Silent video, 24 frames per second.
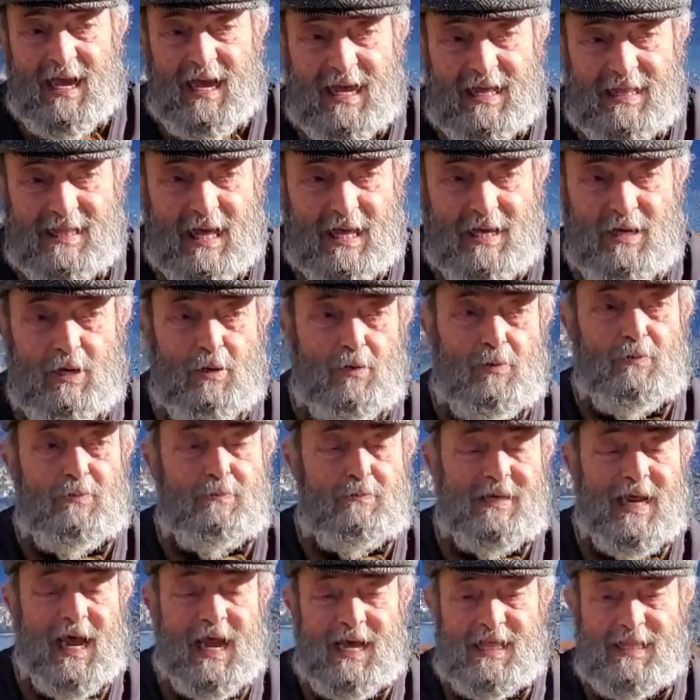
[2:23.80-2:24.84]
and then you
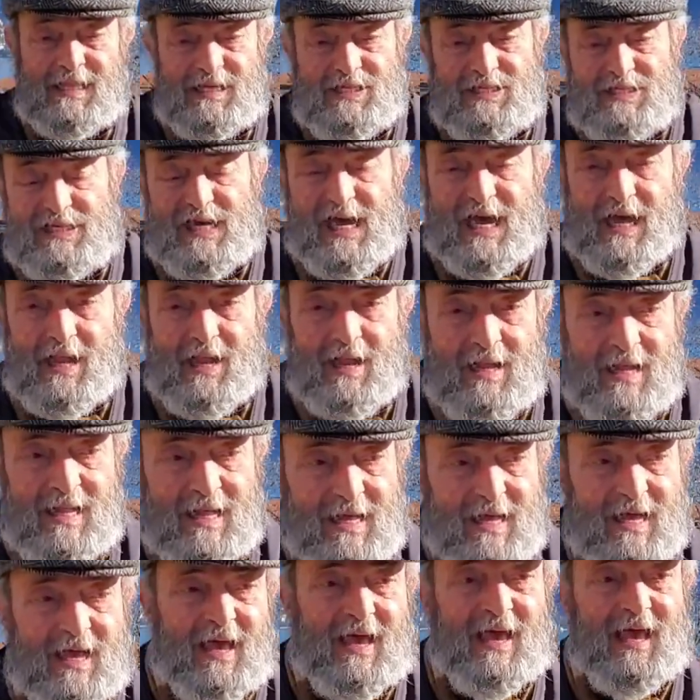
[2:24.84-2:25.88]
take the shell,
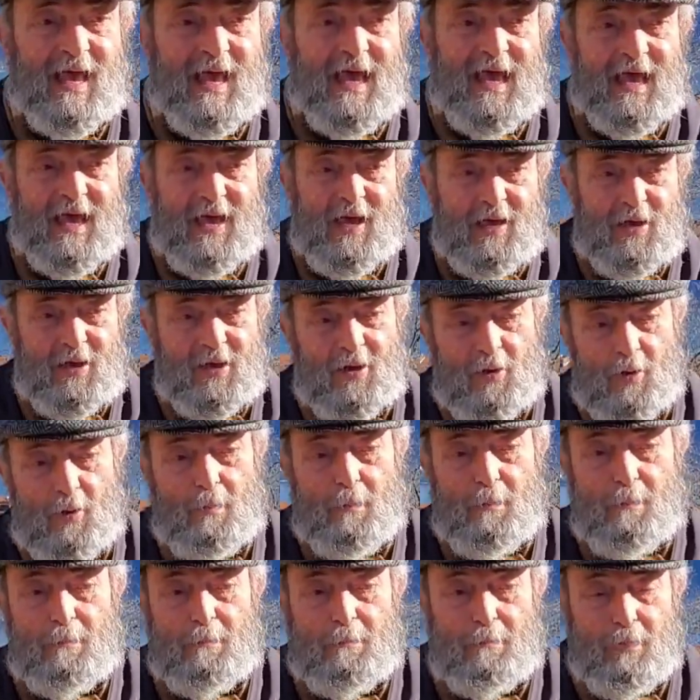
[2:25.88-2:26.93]
you
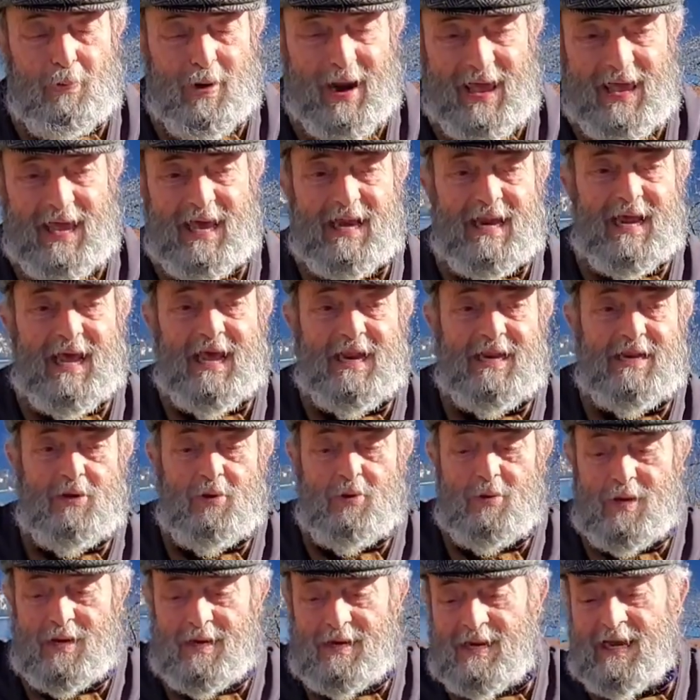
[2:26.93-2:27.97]
break it, and you
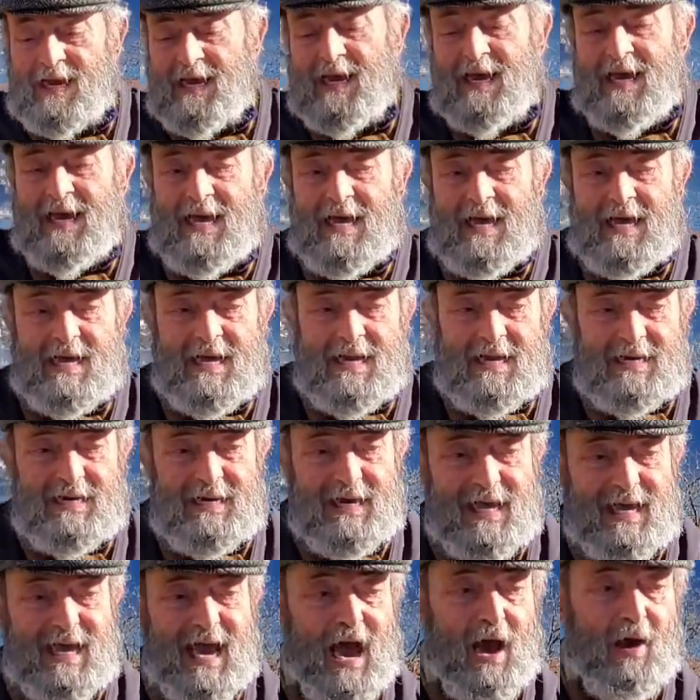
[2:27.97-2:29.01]
can
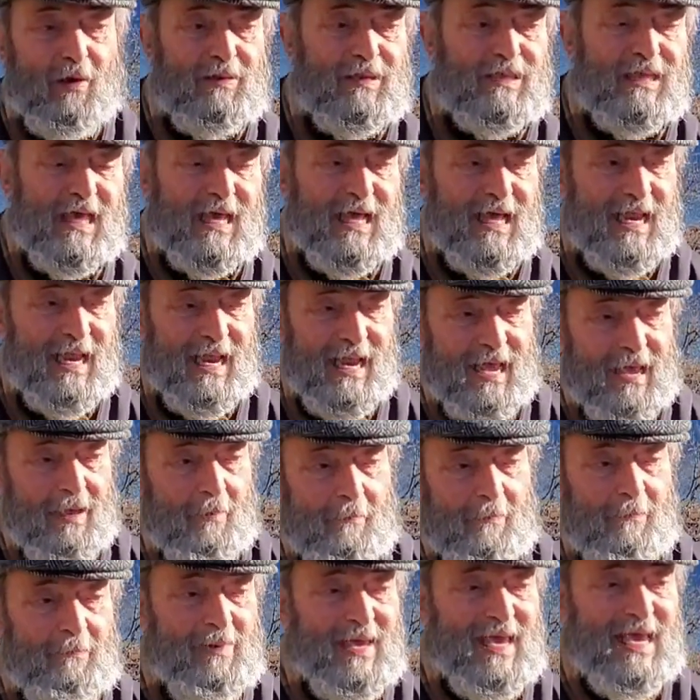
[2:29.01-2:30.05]
dig out the
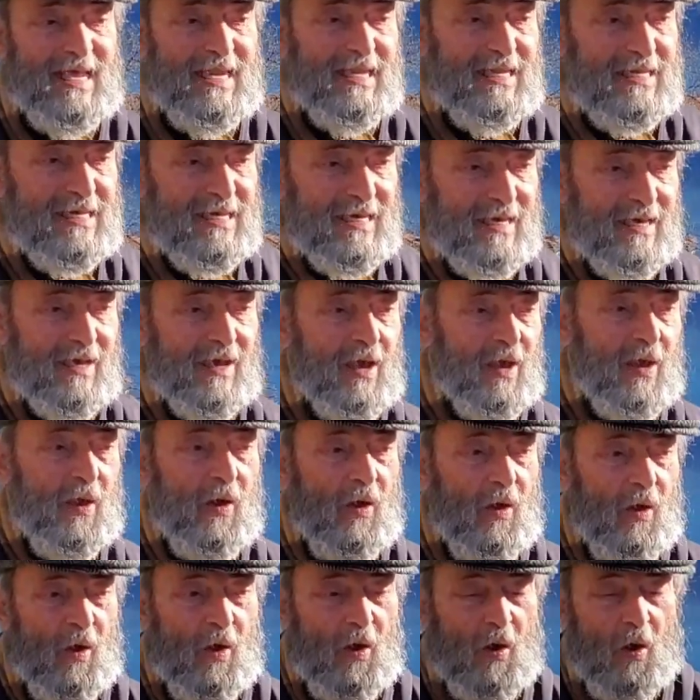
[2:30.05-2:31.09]
clam meat
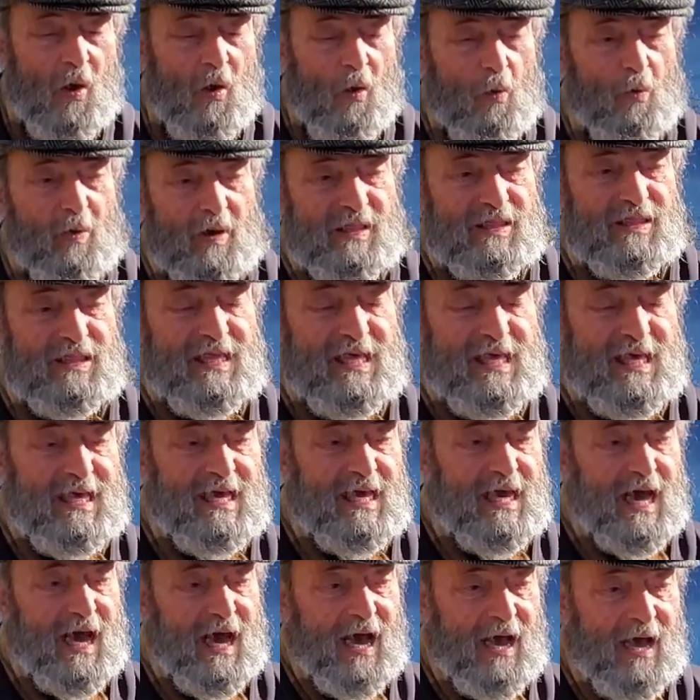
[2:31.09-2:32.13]
with the